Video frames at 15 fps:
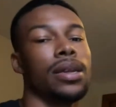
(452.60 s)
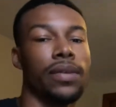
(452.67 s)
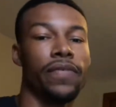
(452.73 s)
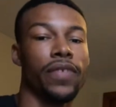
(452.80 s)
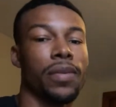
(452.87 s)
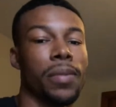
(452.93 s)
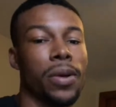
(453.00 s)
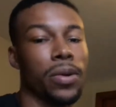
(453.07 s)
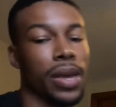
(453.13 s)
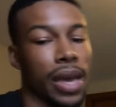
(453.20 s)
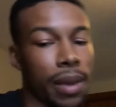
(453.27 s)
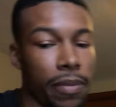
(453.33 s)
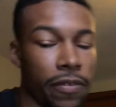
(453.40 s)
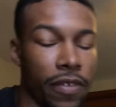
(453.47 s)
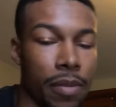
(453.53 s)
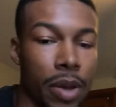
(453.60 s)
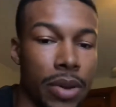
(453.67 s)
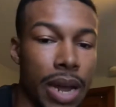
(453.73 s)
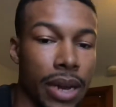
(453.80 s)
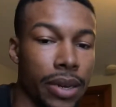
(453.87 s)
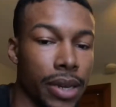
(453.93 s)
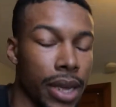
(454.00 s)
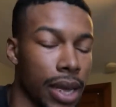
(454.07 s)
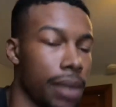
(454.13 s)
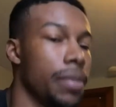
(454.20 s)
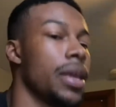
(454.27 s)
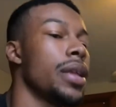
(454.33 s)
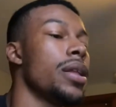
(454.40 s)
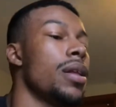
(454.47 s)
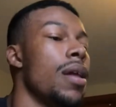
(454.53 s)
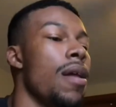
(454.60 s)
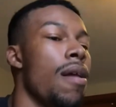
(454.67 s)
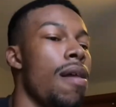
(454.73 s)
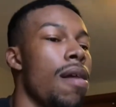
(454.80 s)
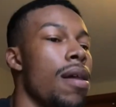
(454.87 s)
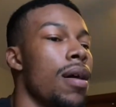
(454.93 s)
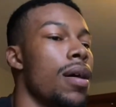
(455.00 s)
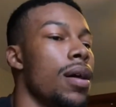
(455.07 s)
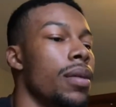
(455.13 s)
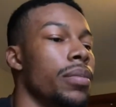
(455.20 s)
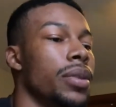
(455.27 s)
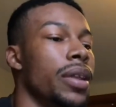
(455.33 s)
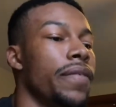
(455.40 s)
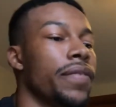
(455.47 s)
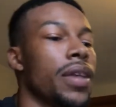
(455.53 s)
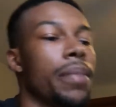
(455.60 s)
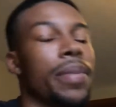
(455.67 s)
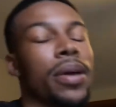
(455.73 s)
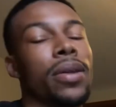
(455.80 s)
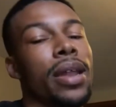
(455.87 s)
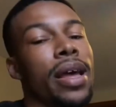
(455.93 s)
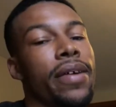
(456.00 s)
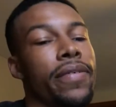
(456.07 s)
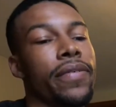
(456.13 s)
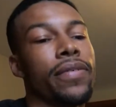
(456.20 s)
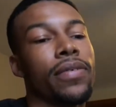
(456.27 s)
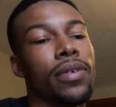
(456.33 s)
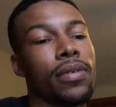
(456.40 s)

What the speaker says: Female doctor came in. We lift up our left